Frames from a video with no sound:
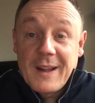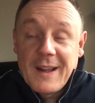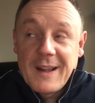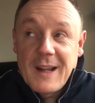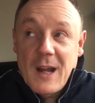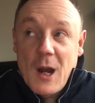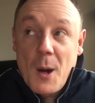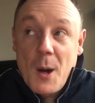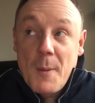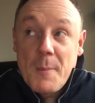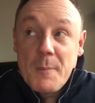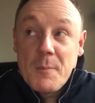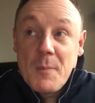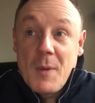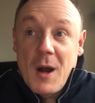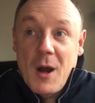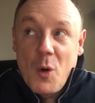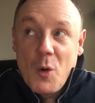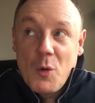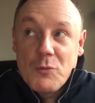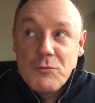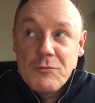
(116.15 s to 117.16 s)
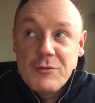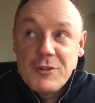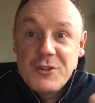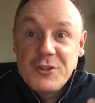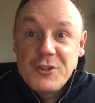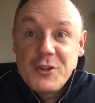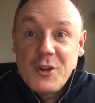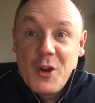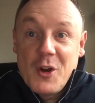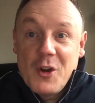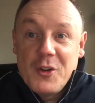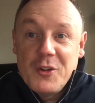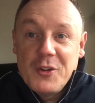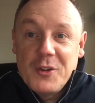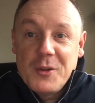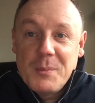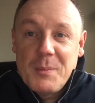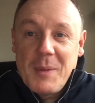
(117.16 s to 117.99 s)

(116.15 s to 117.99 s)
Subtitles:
it come or returned